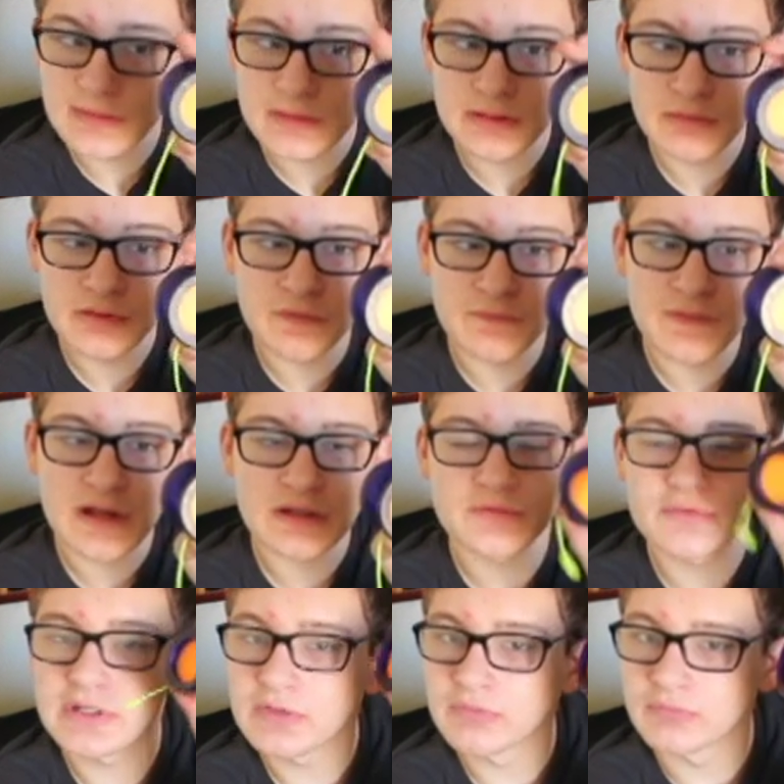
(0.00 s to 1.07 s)
the Yo-Yo
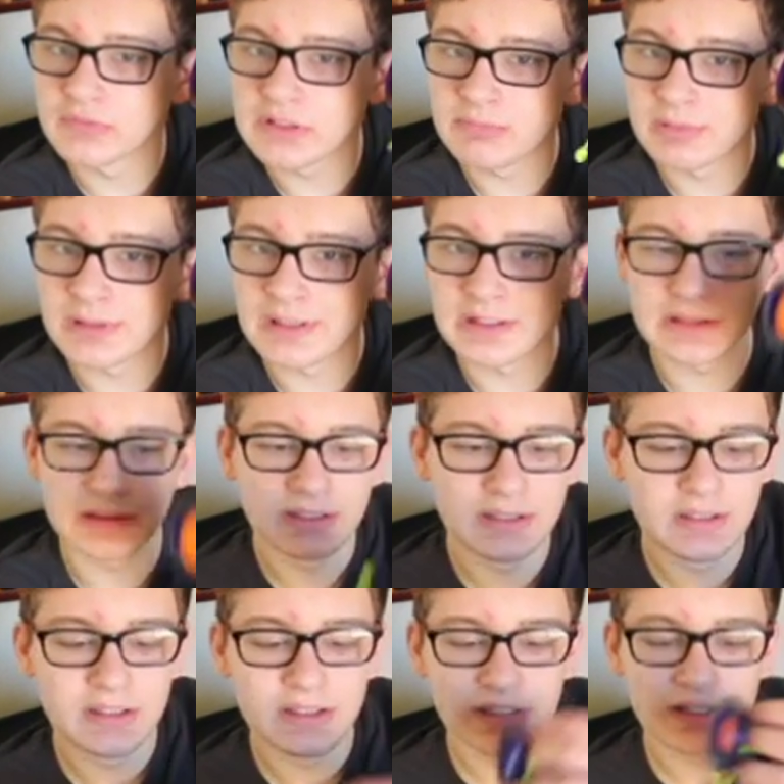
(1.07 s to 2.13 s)
Factory Replay.
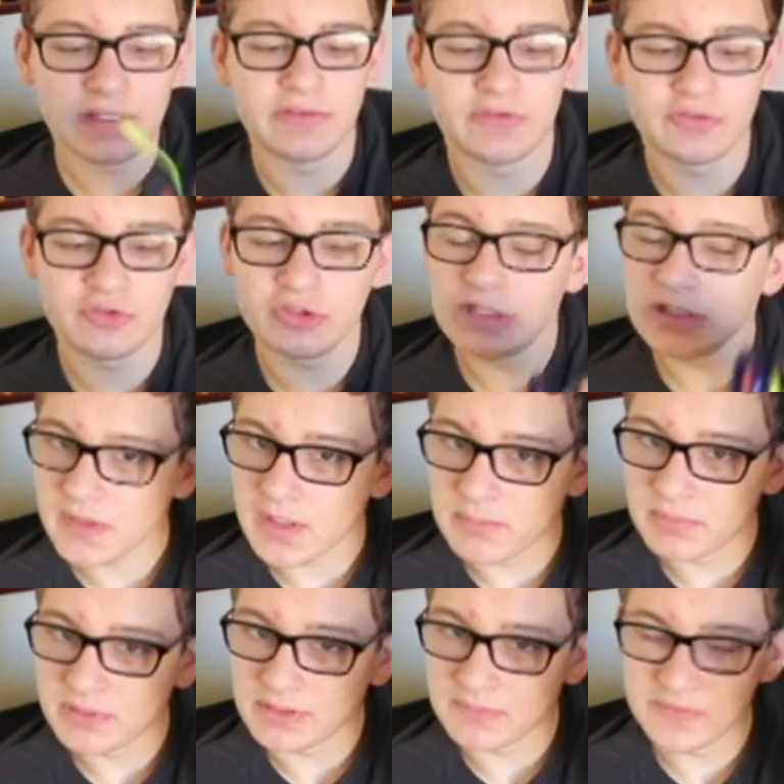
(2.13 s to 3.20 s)
It is cheap, I
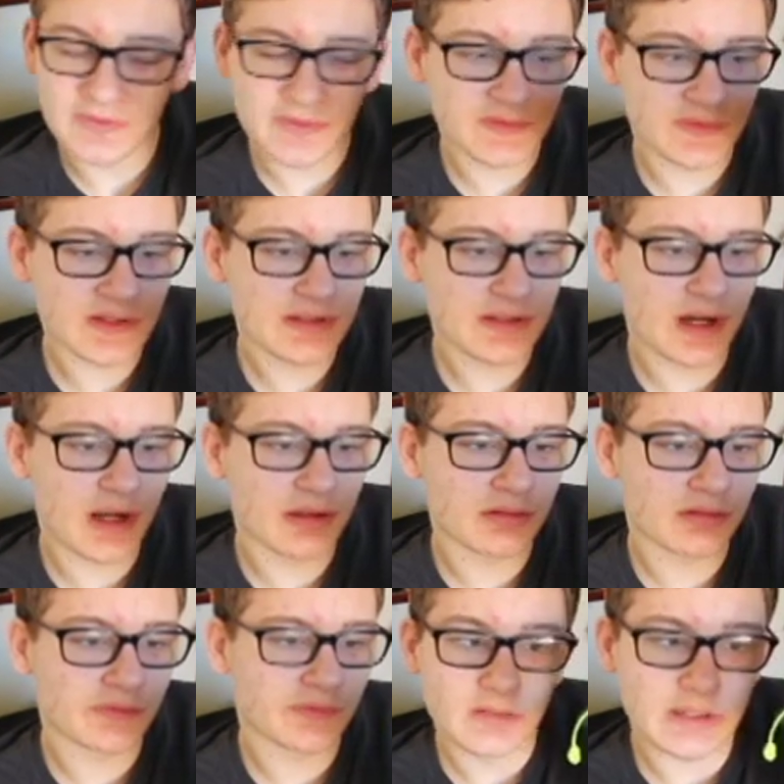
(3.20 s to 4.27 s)
believe $16.